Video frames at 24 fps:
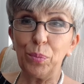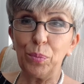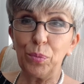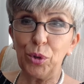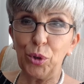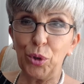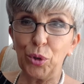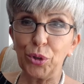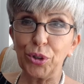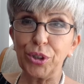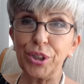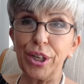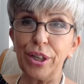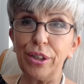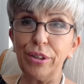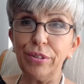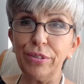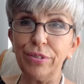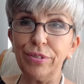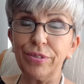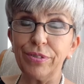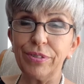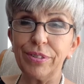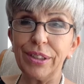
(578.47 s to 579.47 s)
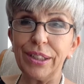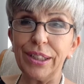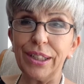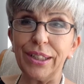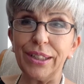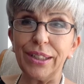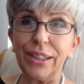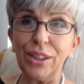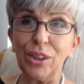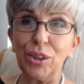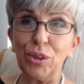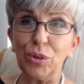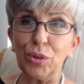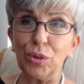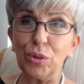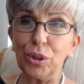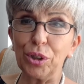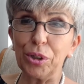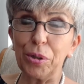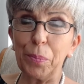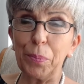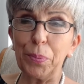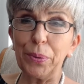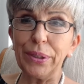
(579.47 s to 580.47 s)
yourself and in your
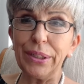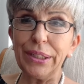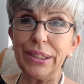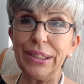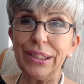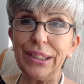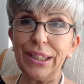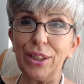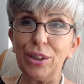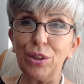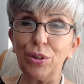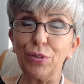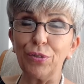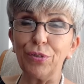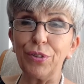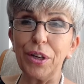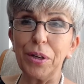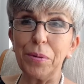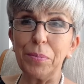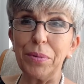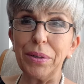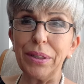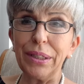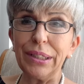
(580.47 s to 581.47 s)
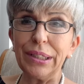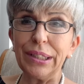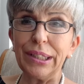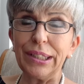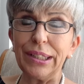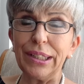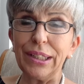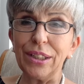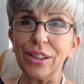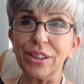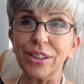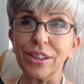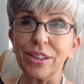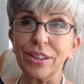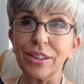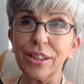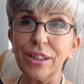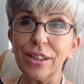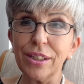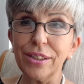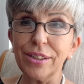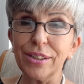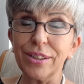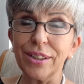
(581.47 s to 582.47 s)
company, in your family and in
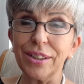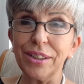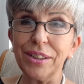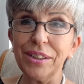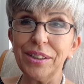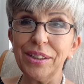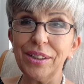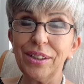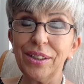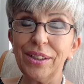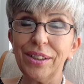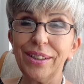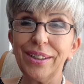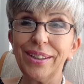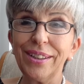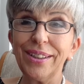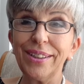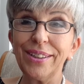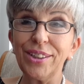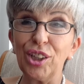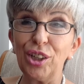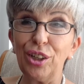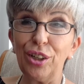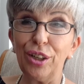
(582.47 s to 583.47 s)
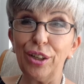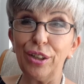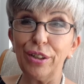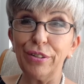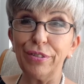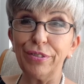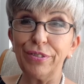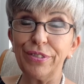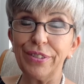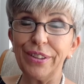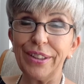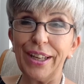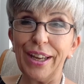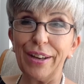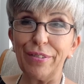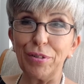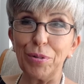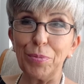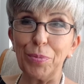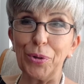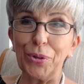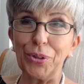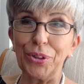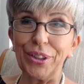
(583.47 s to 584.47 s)
society, to love
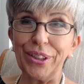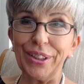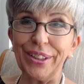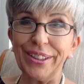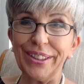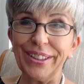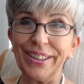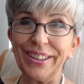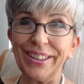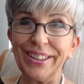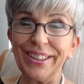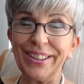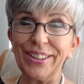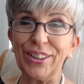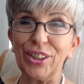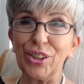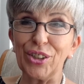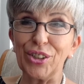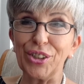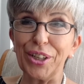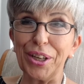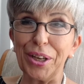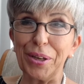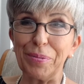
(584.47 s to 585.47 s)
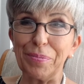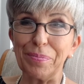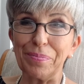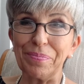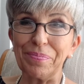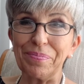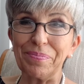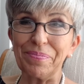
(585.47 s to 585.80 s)
everybody the same.